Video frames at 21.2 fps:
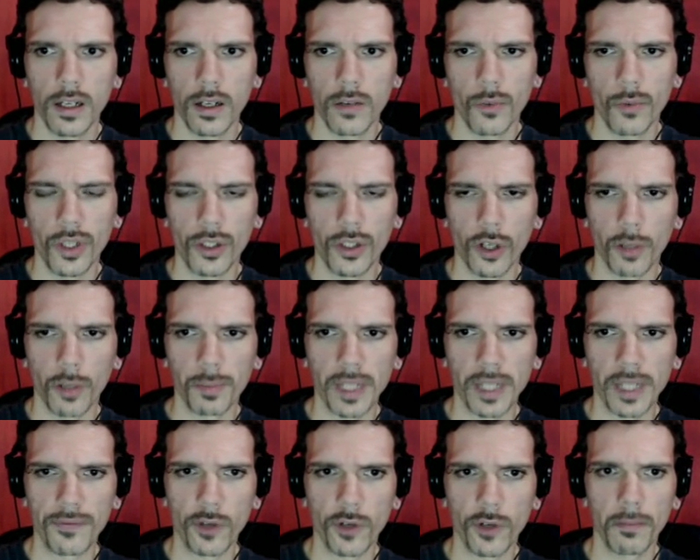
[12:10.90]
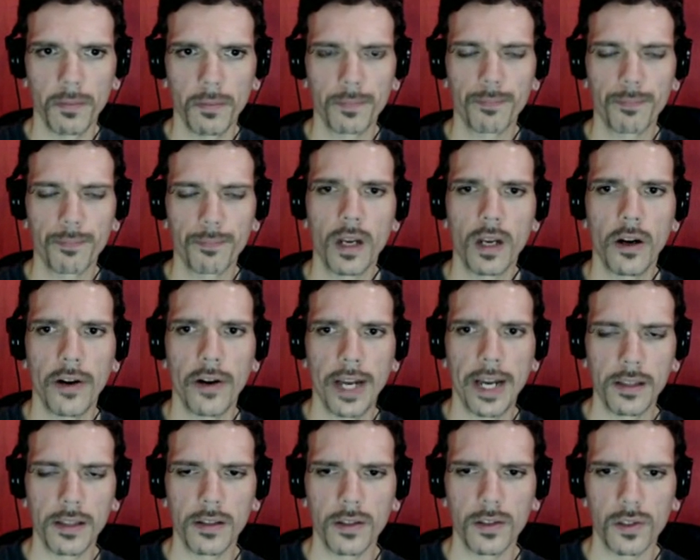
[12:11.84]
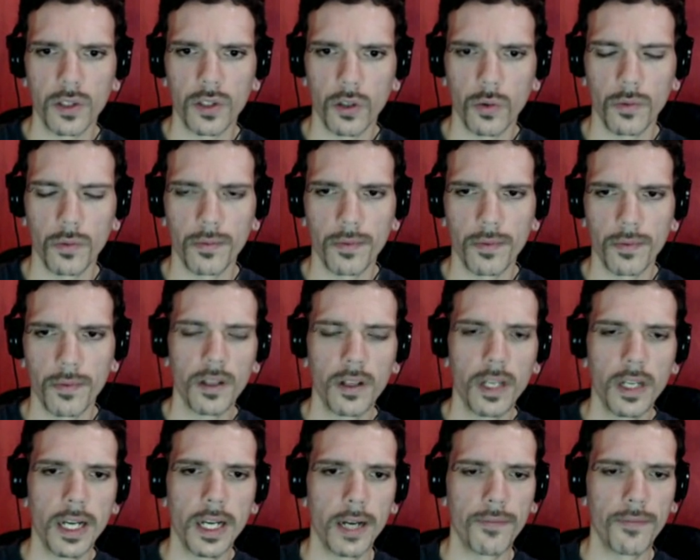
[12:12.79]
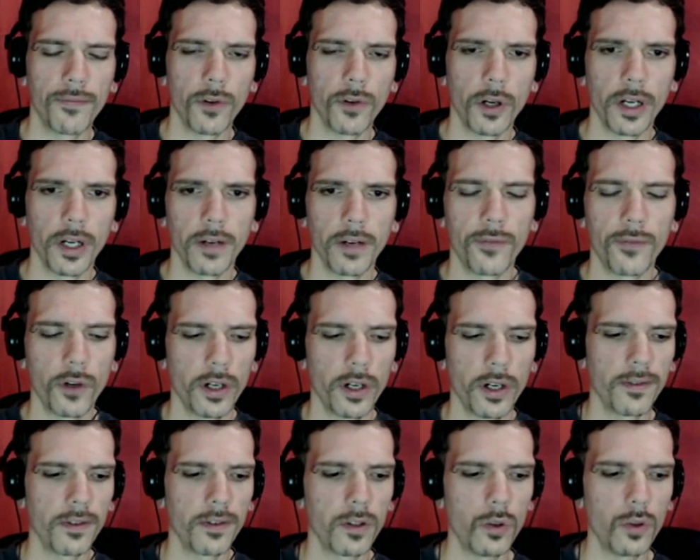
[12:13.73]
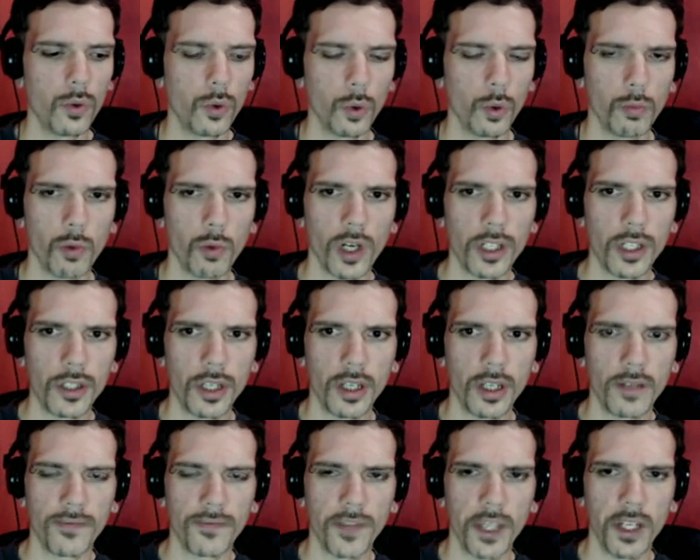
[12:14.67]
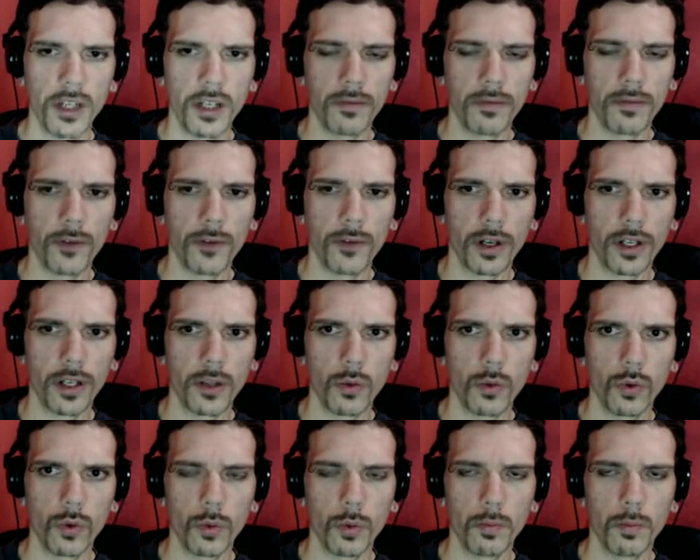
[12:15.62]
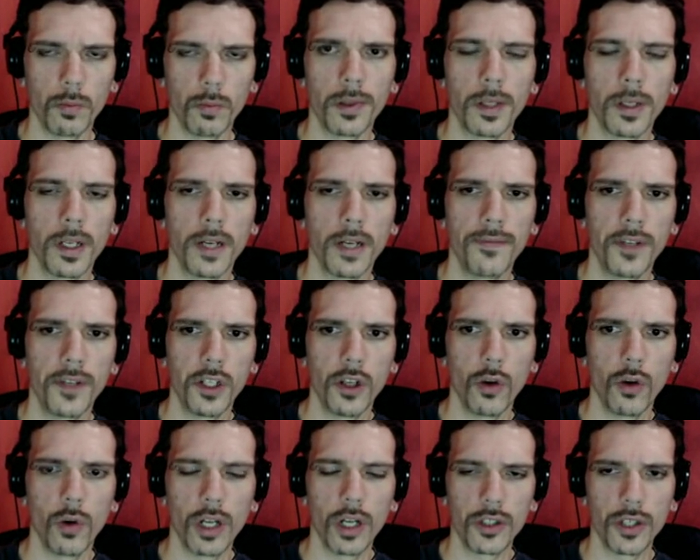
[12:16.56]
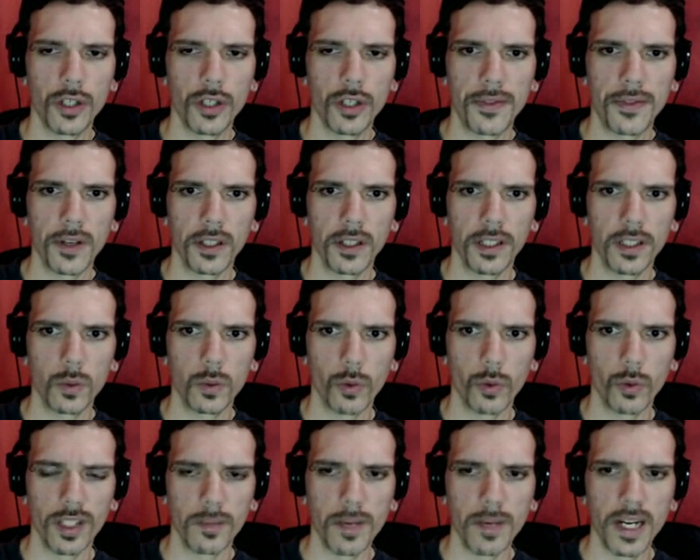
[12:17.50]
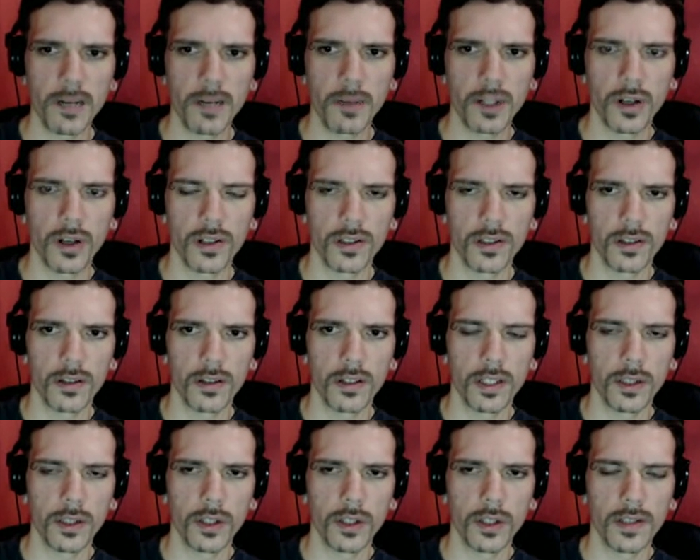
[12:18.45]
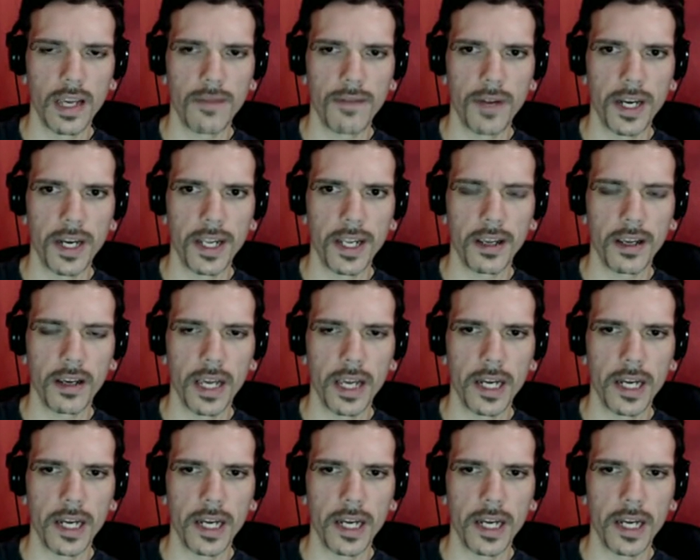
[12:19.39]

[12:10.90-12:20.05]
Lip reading: with your platform. All right, so for YouTube watching video, video watching, I think this one is better because it doesn't have any